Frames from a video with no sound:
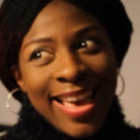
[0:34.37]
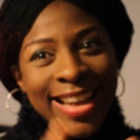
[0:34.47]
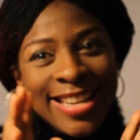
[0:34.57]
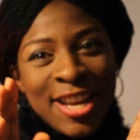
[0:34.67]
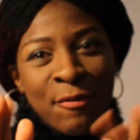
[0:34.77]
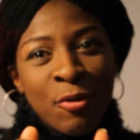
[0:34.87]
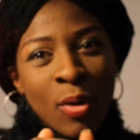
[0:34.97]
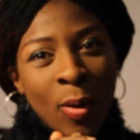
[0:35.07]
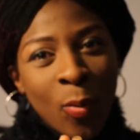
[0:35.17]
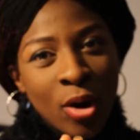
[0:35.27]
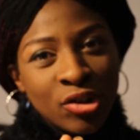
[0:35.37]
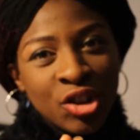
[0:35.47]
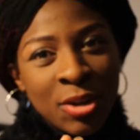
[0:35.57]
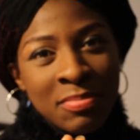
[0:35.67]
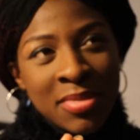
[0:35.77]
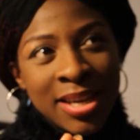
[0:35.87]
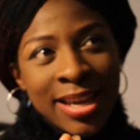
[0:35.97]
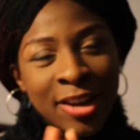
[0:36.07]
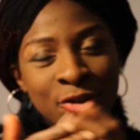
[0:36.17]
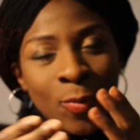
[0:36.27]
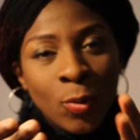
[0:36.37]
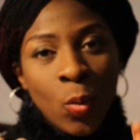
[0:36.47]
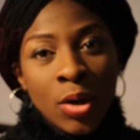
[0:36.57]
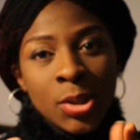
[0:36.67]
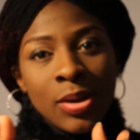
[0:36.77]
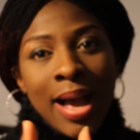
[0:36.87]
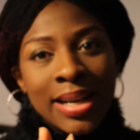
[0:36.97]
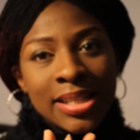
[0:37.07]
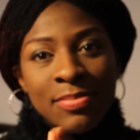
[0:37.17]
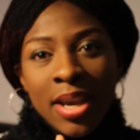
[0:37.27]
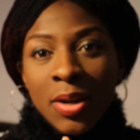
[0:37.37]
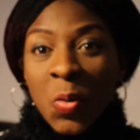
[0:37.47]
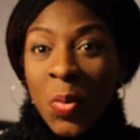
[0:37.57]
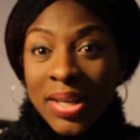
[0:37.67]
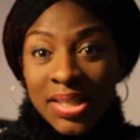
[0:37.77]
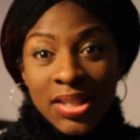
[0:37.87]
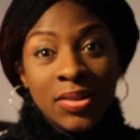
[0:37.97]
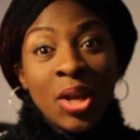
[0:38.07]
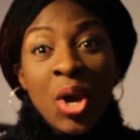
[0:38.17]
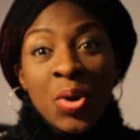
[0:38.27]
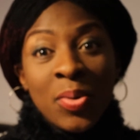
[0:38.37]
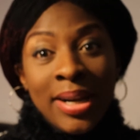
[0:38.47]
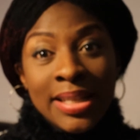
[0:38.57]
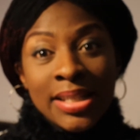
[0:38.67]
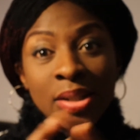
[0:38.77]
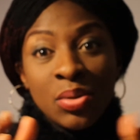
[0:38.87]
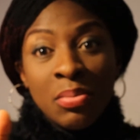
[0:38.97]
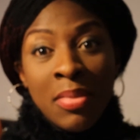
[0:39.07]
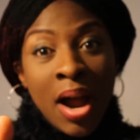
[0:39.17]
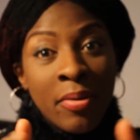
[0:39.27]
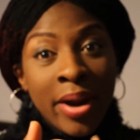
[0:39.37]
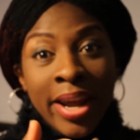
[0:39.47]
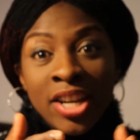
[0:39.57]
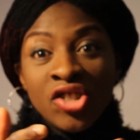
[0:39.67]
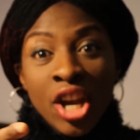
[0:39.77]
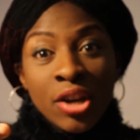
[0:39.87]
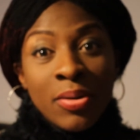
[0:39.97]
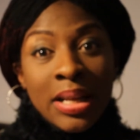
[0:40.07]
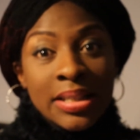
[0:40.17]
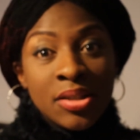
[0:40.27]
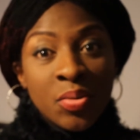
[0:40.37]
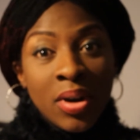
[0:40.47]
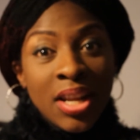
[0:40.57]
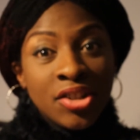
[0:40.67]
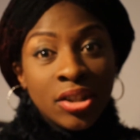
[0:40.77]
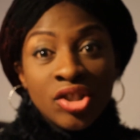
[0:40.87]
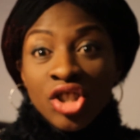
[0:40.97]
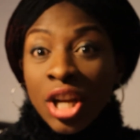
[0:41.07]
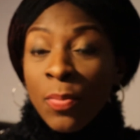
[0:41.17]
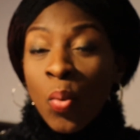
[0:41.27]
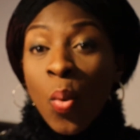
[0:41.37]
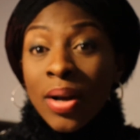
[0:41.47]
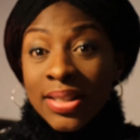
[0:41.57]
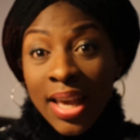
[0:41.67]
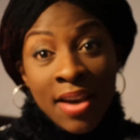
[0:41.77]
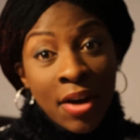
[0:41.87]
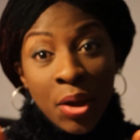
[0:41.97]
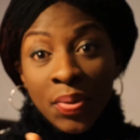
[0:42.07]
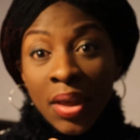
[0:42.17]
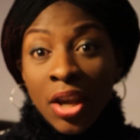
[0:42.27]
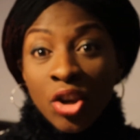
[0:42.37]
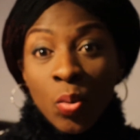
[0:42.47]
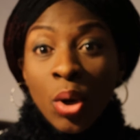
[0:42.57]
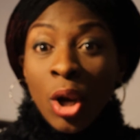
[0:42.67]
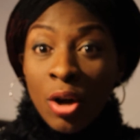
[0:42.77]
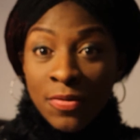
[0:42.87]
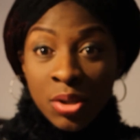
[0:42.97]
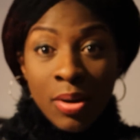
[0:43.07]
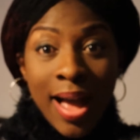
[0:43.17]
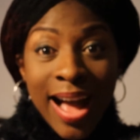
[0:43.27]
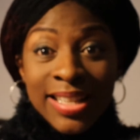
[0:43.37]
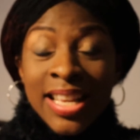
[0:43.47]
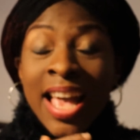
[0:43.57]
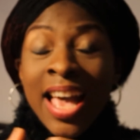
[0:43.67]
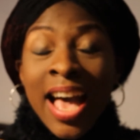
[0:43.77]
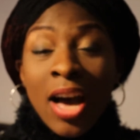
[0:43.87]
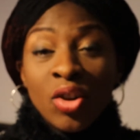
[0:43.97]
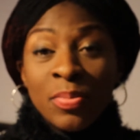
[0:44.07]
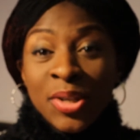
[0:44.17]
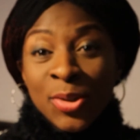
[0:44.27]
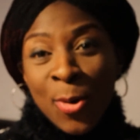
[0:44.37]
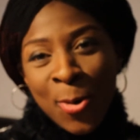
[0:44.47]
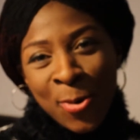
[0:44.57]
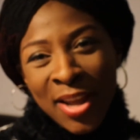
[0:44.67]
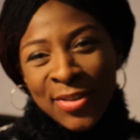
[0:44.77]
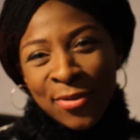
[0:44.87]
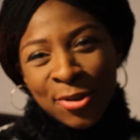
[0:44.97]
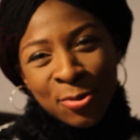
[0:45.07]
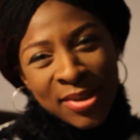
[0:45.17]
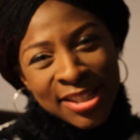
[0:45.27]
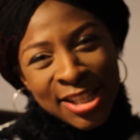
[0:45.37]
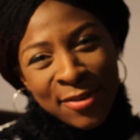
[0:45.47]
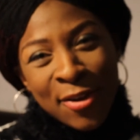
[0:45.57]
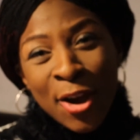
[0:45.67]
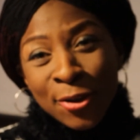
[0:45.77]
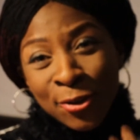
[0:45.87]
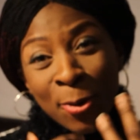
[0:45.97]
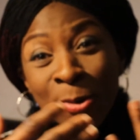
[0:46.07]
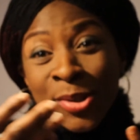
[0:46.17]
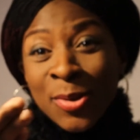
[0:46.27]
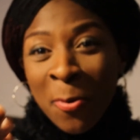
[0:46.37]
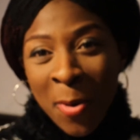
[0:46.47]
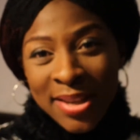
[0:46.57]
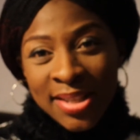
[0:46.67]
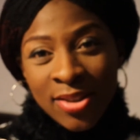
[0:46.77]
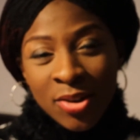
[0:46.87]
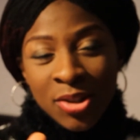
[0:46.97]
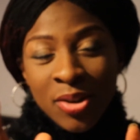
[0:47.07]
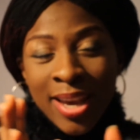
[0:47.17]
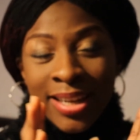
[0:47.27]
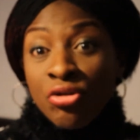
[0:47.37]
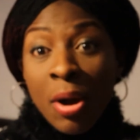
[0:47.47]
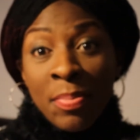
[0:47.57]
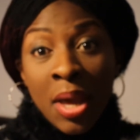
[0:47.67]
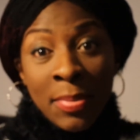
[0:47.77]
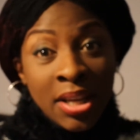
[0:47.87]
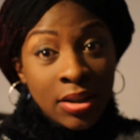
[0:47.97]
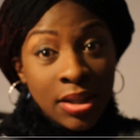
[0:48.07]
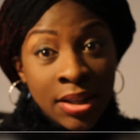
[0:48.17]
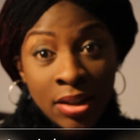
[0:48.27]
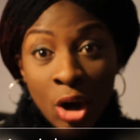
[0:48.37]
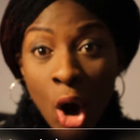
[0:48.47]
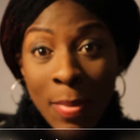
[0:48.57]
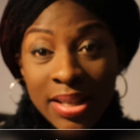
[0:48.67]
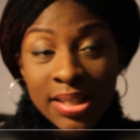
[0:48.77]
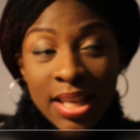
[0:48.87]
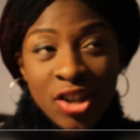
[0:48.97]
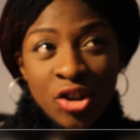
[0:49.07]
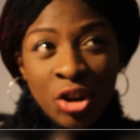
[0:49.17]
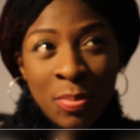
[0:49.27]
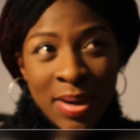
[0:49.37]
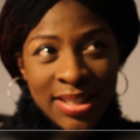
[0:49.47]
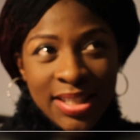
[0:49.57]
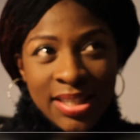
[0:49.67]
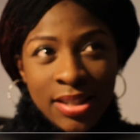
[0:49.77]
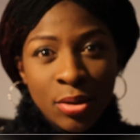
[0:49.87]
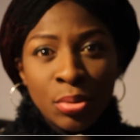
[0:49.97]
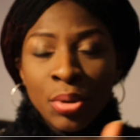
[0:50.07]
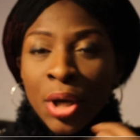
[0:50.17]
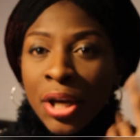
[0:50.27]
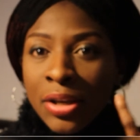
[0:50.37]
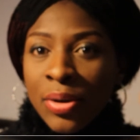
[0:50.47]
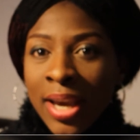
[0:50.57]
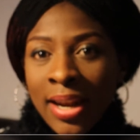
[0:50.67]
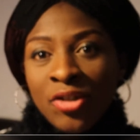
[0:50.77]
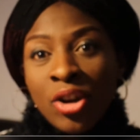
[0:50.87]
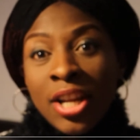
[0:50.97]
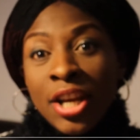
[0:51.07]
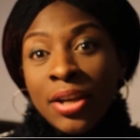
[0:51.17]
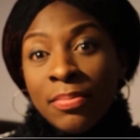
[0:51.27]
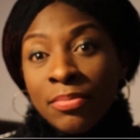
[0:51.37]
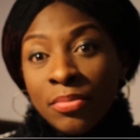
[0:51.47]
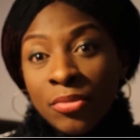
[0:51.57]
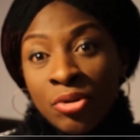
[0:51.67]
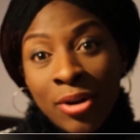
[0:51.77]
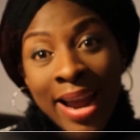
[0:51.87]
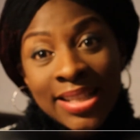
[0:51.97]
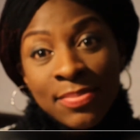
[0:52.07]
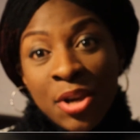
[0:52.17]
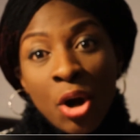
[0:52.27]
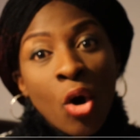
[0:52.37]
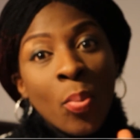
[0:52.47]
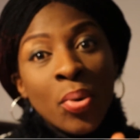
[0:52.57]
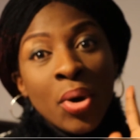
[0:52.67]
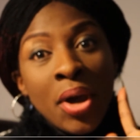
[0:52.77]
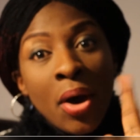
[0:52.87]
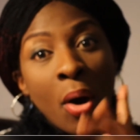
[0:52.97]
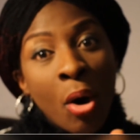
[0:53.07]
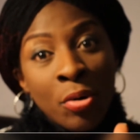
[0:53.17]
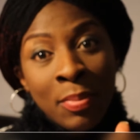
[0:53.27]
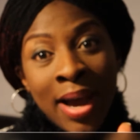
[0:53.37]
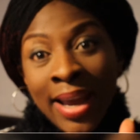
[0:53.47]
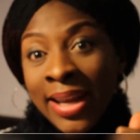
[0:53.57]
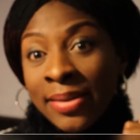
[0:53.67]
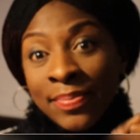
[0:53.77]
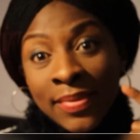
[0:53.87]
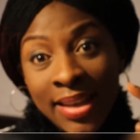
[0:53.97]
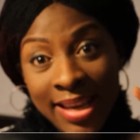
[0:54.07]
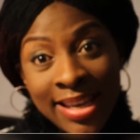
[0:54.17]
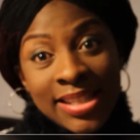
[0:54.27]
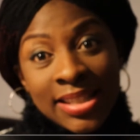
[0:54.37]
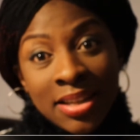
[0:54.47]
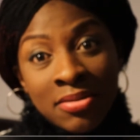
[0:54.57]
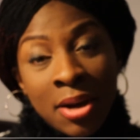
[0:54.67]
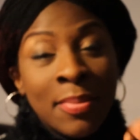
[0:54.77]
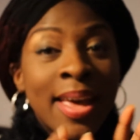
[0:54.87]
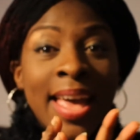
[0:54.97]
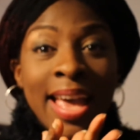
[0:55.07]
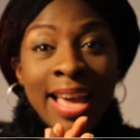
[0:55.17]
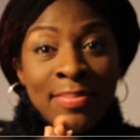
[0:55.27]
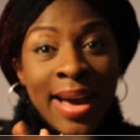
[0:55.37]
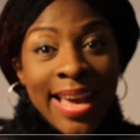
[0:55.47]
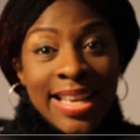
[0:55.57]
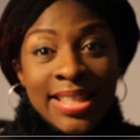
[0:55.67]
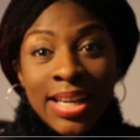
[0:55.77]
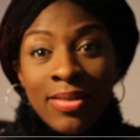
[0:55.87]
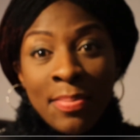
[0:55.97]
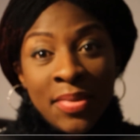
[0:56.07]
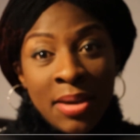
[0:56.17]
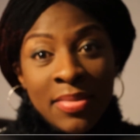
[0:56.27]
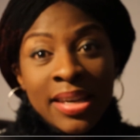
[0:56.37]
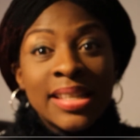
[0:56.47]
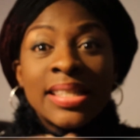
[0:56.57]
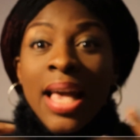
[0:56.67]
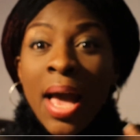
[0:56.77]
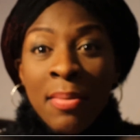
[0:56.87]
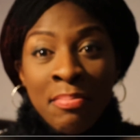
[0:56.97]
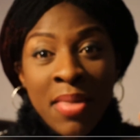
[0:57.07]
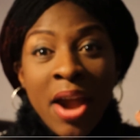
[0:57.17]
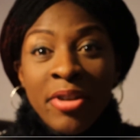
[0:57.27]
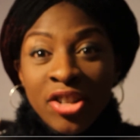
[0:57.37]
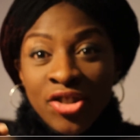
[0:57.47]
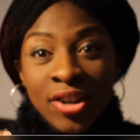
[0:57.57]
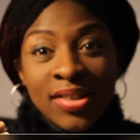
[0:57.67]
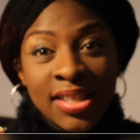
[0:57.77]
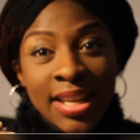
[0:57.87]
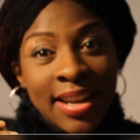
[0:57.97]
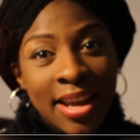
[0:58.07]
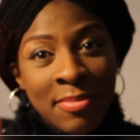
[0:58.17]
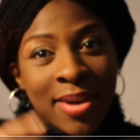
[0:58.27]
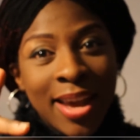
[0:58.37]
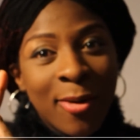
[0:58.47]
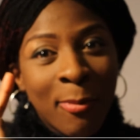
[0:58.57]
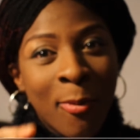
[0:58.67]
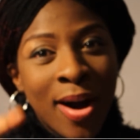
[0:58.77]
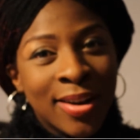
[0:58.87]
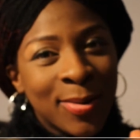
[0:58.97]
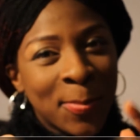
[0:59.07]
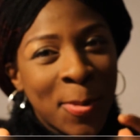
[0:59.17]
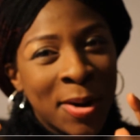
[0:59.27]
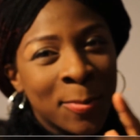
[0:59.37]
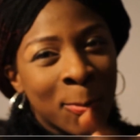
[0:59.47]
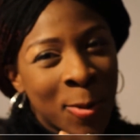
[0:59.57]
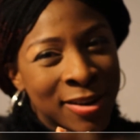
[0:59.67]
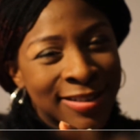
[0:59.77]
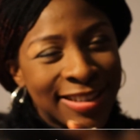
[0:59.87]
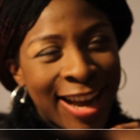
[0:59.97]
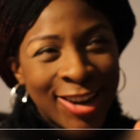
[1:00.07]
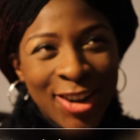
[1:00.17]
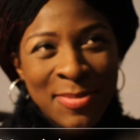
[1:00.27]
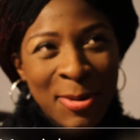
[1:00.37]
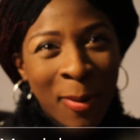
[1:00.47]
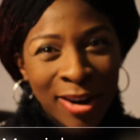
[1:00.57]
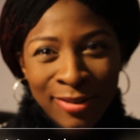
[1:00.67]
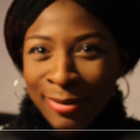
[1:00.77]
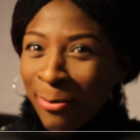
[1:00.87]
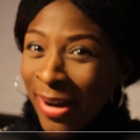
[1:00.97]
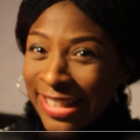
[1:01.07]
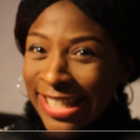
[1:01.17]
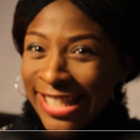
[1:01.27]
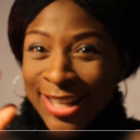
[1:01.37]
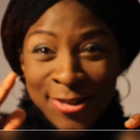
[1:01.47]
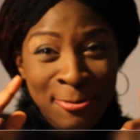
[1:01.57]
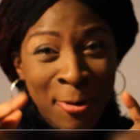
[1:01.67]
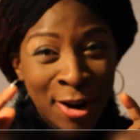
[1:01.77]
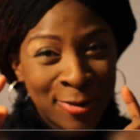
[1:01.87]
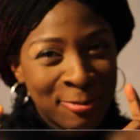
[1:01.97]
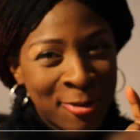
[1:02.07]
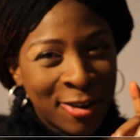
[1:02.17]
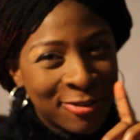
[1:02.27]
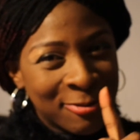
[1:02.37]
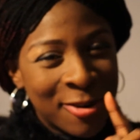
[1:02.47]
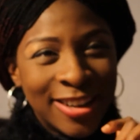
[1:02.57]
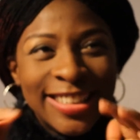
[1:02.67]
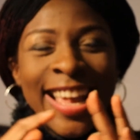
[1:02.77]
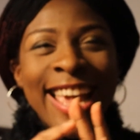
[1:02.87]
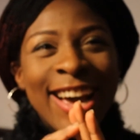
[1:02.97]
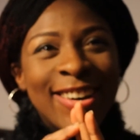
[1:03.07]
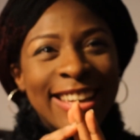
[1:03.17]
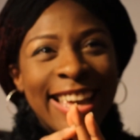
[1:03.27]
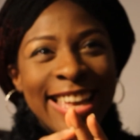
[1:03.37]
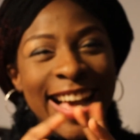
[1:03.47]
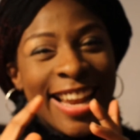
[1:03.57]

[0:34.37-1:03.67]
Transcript: And if you are watching me and you would want to ask me any question relating to marriage, relating to relationship, whatever you think you would love to ask, I will be so grateful to receive those questions. You can drop them in the comment section, or better still, you can actually write me up on my Instagram, and my Instagram name is Mary Johnson EME 111. I know you'll be wondering, what is this 111? Okay, yeah,